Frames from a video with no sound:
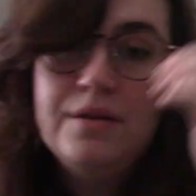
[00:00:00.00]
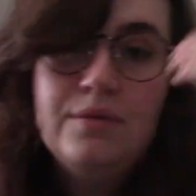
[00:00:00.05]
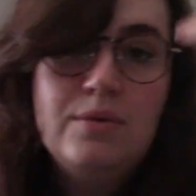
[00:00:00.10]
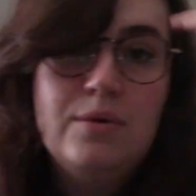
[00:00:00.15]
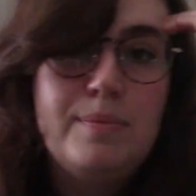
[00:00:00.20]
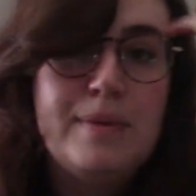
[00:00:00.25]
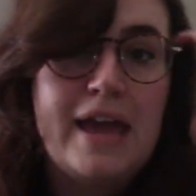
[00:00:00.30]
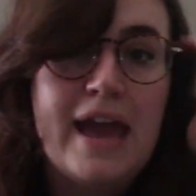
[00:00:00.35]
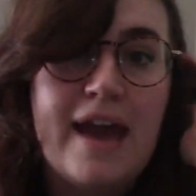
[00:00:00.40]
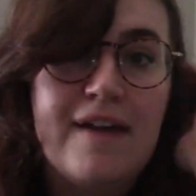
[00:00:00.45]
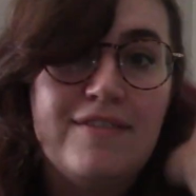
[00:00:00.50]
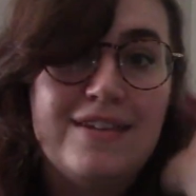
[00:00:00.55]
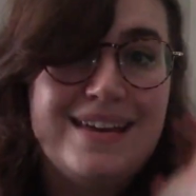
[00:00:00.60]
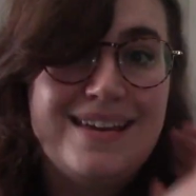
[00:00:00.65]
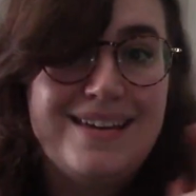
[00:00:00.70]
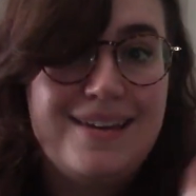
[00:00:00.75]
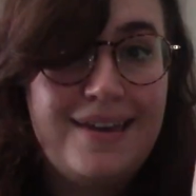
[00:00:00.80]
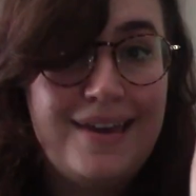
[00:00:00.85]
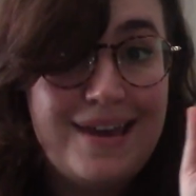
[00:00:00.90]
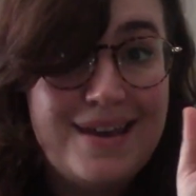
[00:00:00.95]
will be having
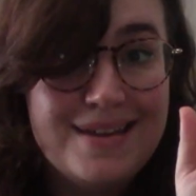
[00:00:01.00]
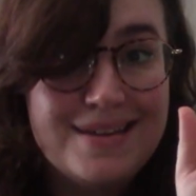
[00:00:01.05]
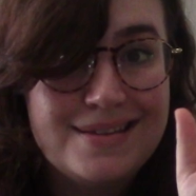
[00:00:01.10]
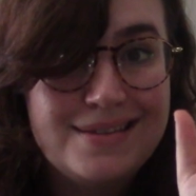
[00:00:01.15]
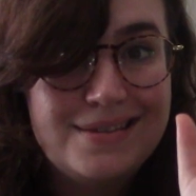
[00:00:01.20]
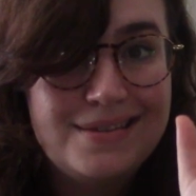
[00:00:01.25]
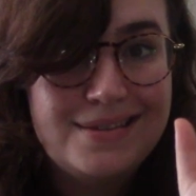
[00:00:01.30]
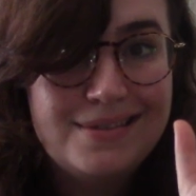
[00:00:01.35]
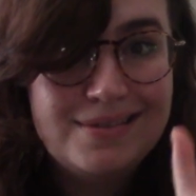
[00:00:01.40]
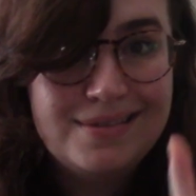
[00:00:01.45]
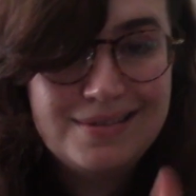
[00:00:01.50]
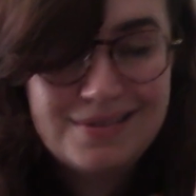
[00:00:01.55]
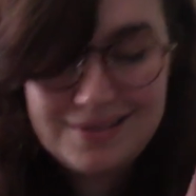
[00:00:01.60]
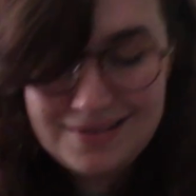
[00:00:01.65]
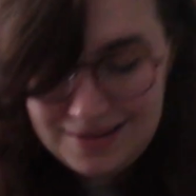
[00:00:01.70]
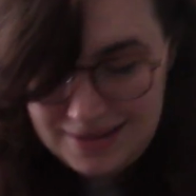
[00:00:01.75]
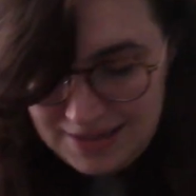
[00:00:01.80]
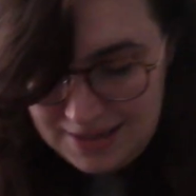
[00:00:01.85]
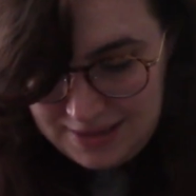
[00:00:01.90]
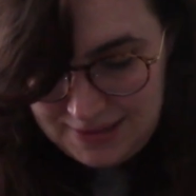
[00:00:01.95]
kits,
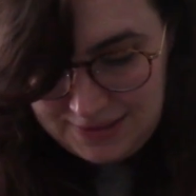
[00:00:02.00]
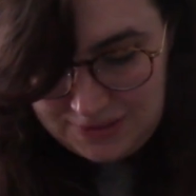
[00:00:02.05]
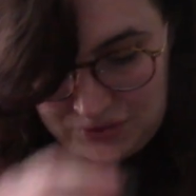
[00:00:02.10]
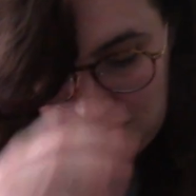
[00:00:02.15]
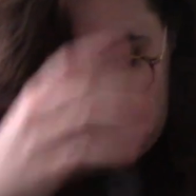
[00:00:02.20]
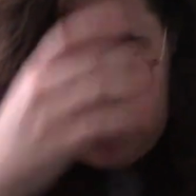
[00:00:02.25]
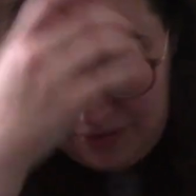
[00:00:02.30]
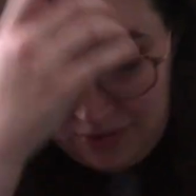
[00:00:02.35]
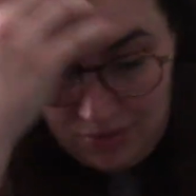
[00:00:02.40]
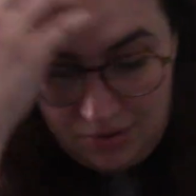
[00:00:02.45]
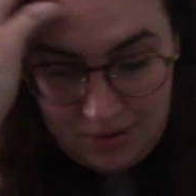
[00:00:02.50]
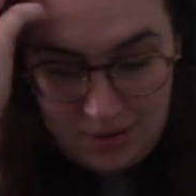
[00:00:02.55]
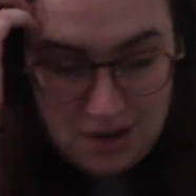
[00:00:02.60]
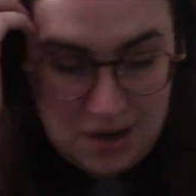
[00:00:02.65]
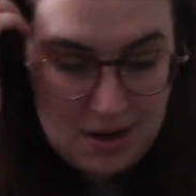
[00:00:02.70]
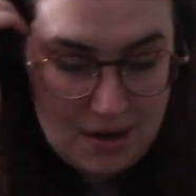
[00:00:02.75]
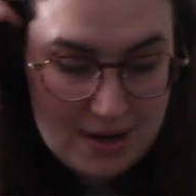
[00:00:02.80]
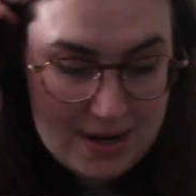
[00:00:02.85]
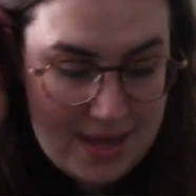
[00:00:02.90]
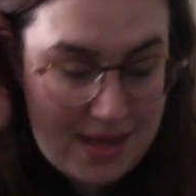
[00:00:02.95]
so if you
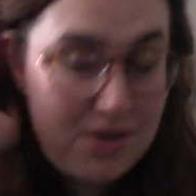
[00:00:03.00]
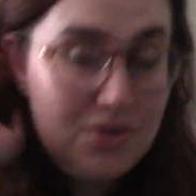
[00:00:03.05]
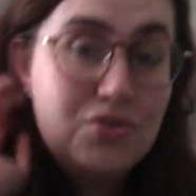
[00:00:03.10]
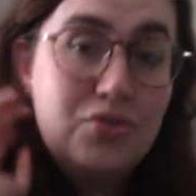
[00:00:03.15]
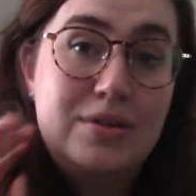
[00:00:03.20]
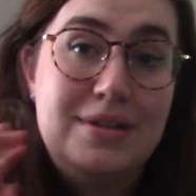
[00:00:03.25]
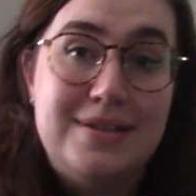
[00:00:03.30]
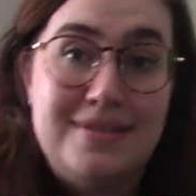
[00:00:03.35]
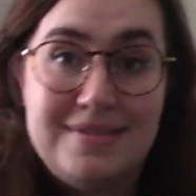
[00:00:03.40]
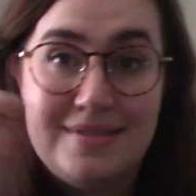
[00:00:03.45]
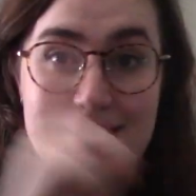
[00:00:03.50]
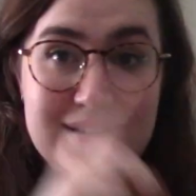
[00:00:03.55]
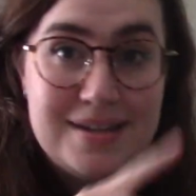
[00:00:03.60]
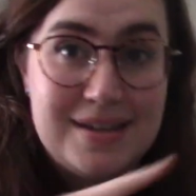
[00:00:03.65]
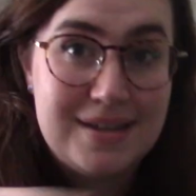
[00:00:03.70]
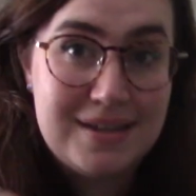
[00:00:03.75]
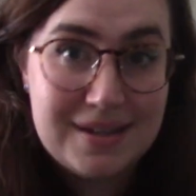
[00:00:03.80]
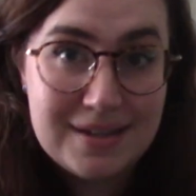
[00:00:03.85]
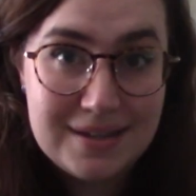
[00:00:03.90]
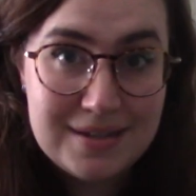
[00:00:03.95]
are
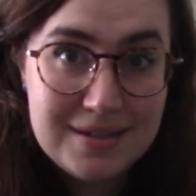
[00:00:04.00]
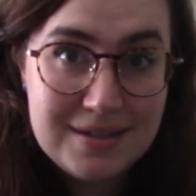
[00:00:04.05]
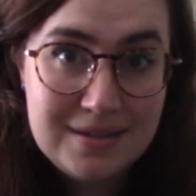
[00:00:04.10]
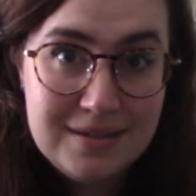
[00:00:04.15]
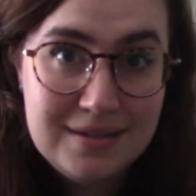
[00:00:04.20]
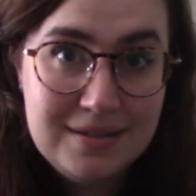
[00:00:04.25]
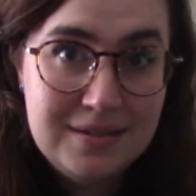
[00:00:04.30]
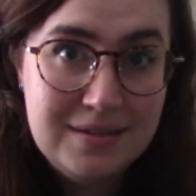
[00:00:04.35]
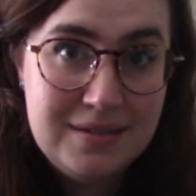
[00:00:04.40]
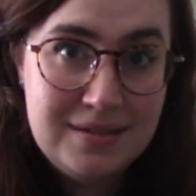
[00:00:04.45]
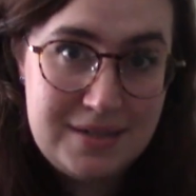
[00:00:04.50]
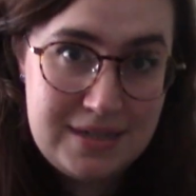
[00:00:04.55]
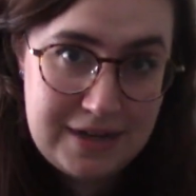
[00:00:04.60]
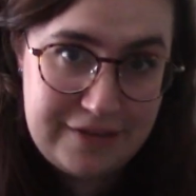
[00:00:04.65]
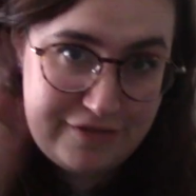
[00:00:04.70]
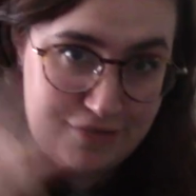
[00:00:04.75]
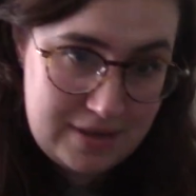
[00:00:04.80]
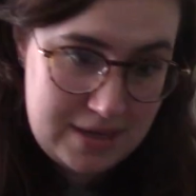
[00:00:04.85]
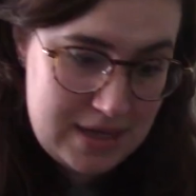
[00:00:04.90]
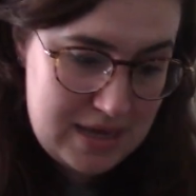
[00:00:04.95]
interested,
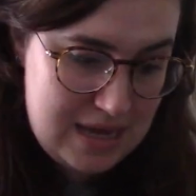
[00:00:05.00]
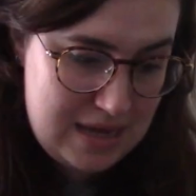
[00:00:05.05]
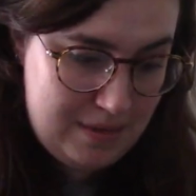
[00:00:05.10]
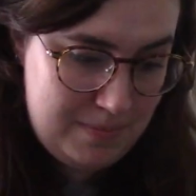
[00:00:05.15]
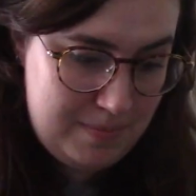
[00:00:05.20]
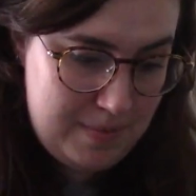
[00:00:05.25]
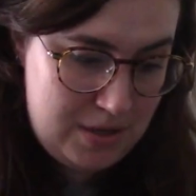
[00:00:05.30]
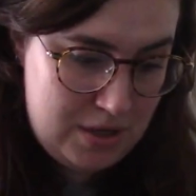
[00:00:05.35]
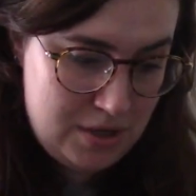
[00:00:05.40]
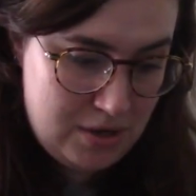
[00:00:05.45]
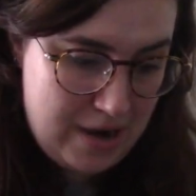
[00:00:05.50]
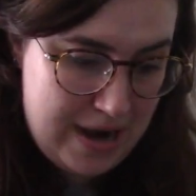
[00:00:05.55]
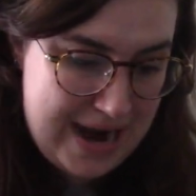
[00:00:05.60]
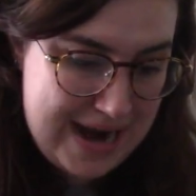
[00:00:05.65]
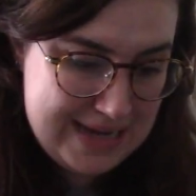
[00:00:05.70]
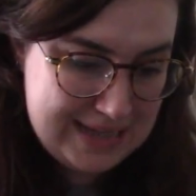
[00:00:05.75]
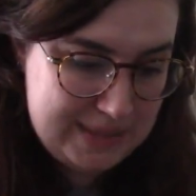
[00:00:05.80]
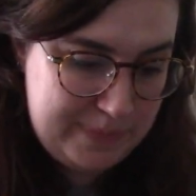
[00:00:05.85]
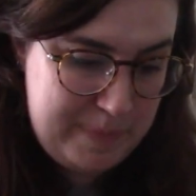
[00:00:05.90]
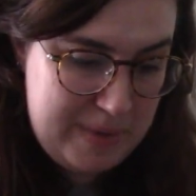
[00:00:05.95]
definitely keep your
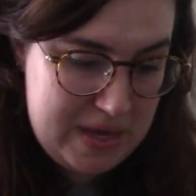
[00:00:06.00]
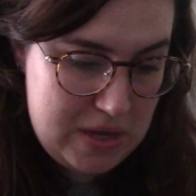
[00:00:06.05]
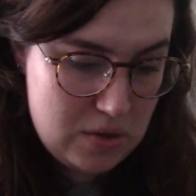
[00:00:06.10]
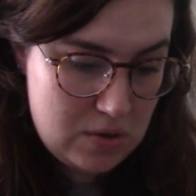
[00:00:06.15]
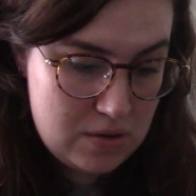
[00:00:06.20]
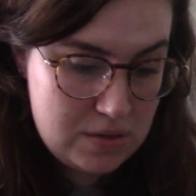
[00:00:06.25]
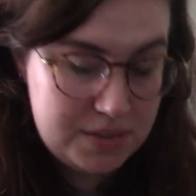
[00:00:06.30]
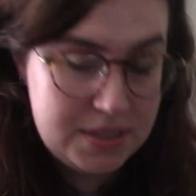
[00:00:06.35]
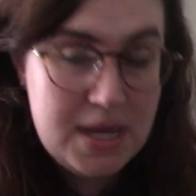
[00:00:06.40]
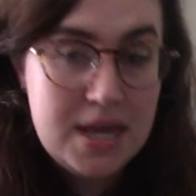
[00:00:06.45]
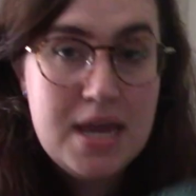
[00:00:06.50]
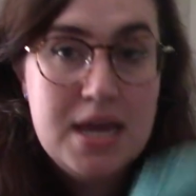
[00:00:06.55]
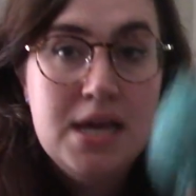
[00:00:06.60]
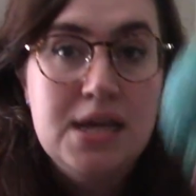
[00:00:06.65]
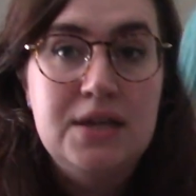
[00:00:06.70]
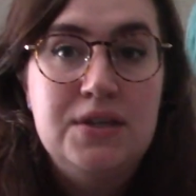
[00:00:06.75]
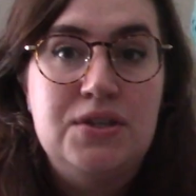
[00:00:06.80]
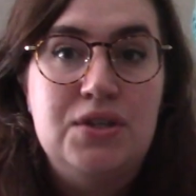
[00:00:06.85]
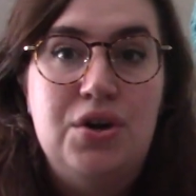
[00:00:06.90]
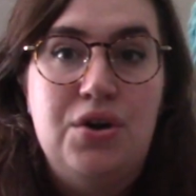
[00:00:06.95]
eyes peeled.
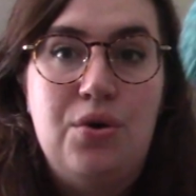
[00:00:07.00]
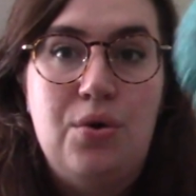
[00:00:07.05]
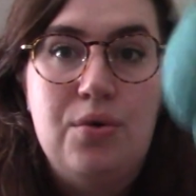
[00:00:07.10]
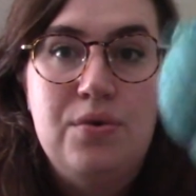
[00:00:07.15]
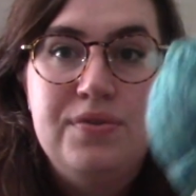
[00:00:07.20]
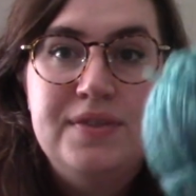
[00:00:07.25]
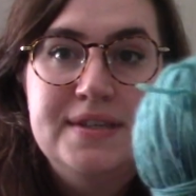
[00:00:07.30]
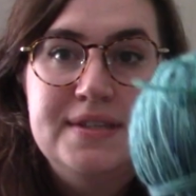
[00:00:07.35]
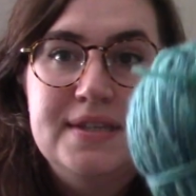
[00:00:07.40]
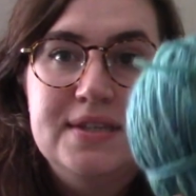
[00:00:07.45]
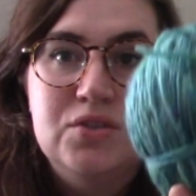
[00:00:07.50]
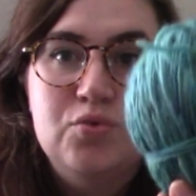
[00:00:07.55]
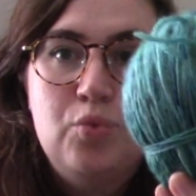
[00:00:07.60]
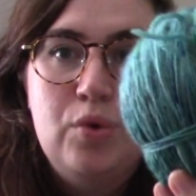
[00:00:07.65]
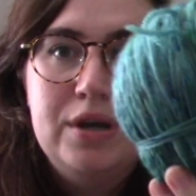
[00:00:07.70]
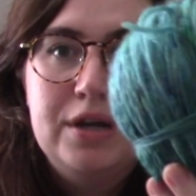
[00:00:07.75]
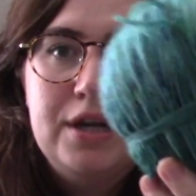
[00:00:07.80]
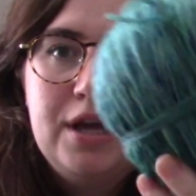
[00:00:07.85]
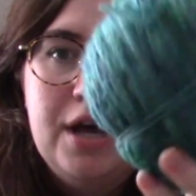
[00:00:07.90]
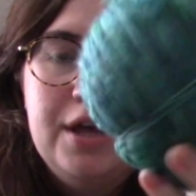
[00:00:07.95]
So this is
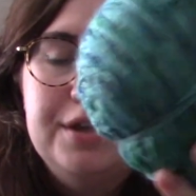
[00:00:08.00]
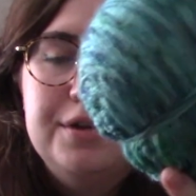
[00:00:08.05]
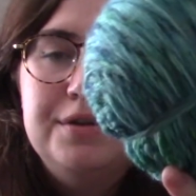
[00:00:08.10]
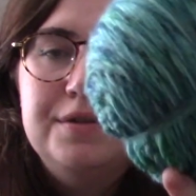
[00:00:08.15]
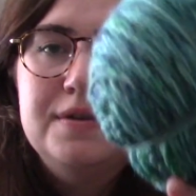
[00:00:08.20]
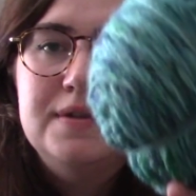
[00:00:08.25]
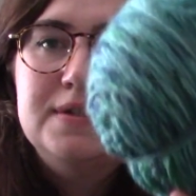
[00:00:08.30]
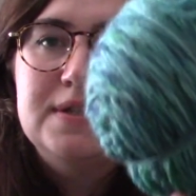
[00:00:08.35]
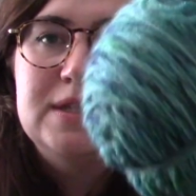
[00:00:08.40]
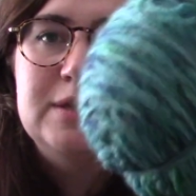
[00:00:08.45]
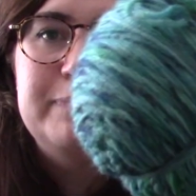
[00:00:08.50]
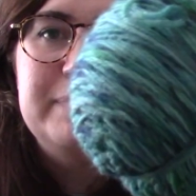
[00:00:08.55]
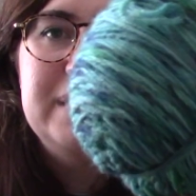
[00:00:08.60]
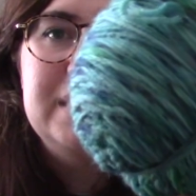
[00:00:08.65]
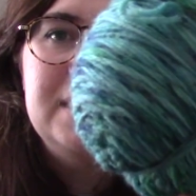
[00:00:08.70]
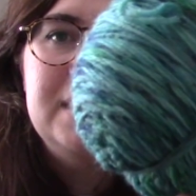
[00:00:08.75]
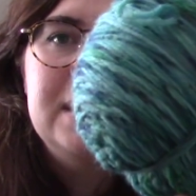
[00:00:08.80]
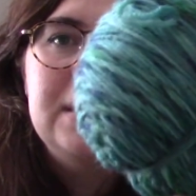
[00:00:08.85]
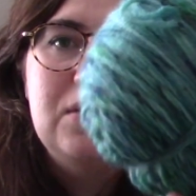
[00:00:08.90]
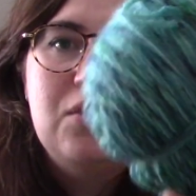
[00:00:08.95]
one color. This is Be
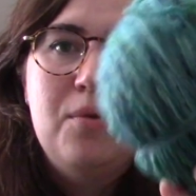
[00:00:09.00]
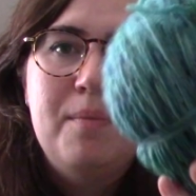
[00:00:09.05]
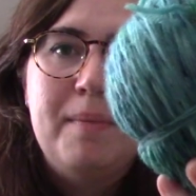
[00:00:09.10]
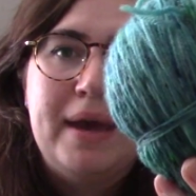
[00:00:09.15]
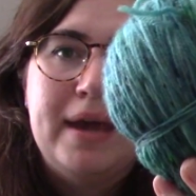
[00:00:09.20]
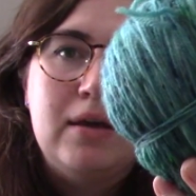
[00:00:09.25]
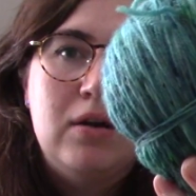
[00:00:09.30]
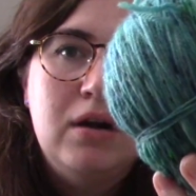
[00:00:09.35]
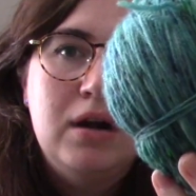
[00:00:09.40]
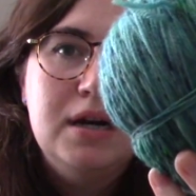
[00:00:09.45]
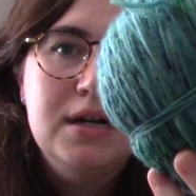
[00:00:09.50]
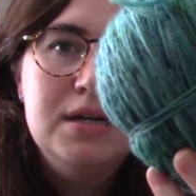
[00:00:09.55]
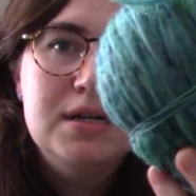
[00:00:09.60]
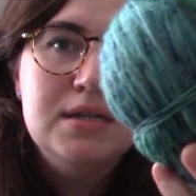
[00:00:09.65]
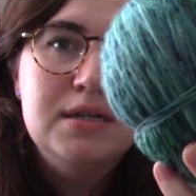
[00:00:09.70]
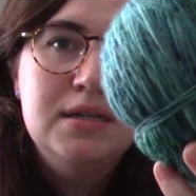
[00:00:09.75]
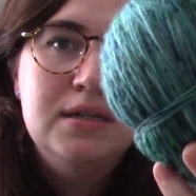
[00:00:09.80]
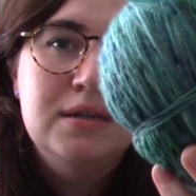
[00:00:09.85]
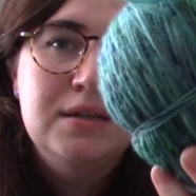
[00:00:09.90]
Teal, My Heart,